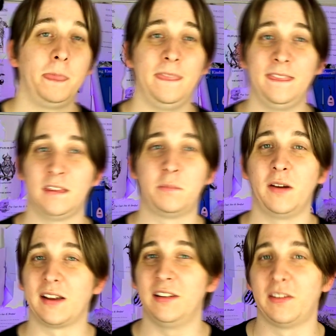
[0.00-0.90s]
this
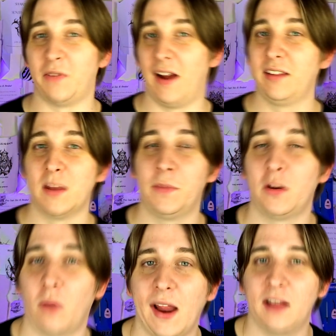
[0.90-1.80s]
book and just find
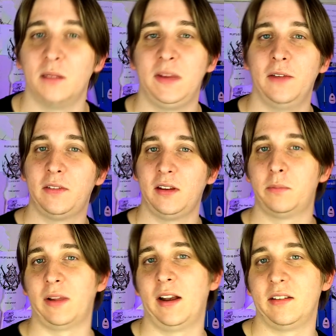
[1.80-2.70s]
something random, give it to your
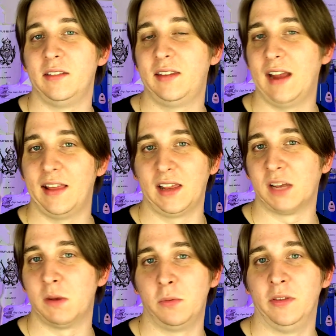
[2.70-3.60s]
players, and see how they
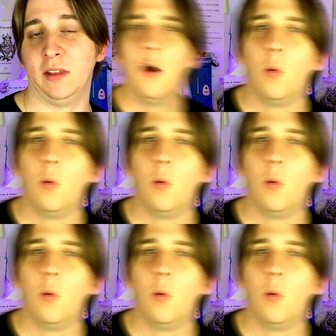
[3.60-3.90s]
come up with it.